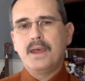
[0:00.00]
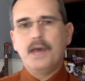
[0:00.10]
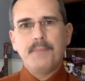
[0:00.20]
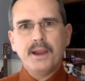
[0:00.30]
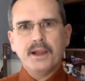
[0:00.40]

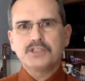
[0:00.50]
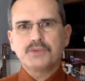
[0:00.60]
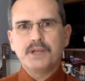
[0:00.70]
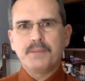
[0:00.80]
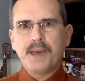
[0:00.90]
Americans
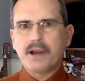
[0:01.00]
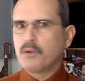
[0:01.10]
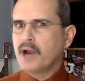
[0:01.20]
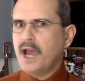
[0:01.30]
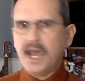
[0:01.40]
read about it and
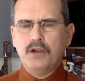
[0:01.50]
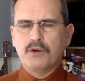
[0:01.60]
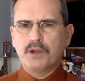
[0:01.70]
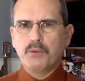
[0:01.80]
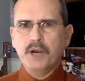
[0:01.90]
we're
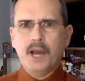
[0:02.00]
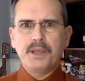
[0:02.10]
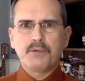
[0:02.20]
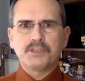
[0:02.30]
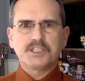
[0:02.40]
angry. We're not
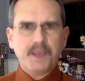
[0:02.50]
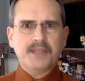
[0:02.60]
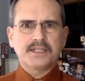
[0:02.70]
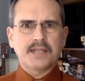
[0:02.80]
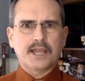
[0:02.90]
being
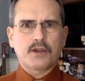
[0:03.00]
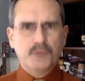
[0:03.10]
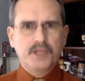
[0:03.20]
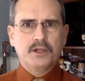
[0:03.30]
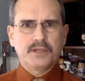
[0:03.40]
respected like a
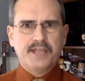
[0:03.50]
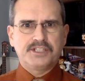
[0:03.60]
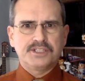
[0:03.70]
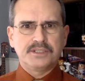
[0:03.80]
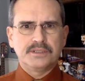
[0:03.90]
real
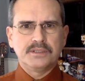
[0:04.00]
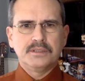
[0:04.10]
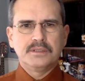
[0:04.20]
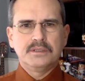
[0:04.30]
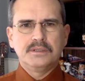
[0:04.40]
nation
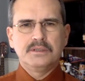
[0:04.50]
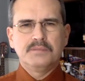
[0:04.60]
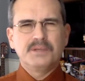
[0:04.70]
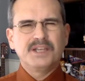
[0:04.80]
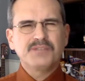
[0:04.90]

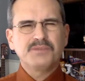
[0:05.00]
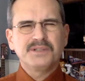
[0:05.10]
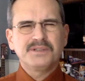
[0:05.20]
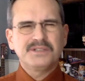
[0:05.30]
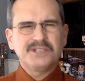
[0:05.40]
because we're
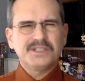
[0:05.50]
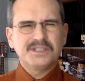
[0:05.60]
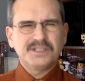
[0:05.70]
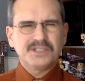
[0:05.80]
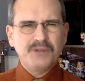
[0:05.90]
just
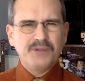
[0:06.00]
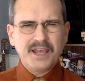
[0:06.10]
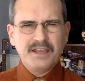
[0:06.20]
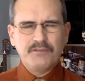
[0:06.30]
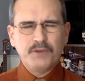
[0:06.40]
too
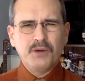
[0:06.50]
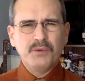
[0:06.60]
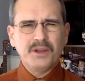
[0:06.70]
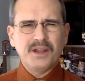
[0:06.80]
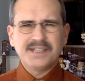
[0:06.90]
naive. We don't
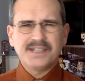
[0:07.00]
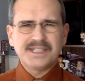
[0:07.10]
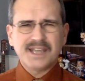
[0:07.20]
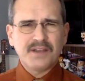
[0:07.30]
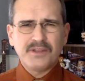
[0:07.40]
realize that's
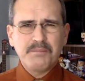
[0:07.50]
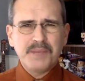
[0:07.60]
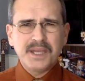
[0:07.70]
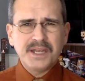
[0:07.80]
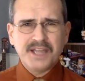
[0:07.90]
how the
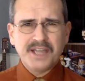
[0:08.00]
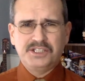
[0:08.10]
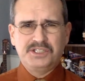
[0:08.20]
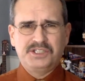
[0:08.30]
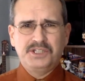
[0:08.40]
big
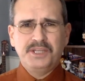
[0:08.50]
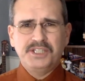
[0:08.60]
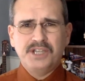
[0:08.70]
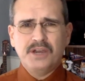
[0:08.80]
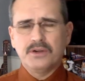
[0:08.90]
nations do each
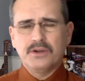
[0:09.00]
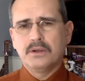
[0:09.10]
other.